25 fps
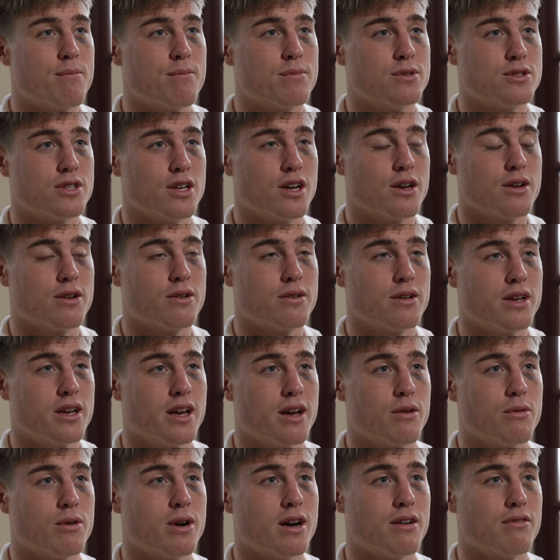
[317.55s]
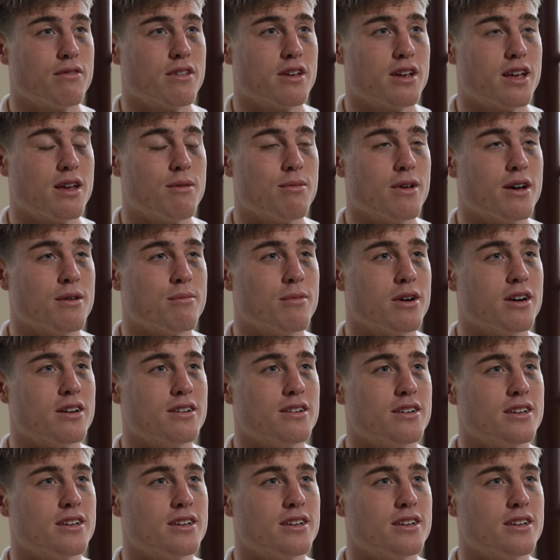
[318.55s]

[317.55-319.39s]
So yeah, we'll have to keep that in mind.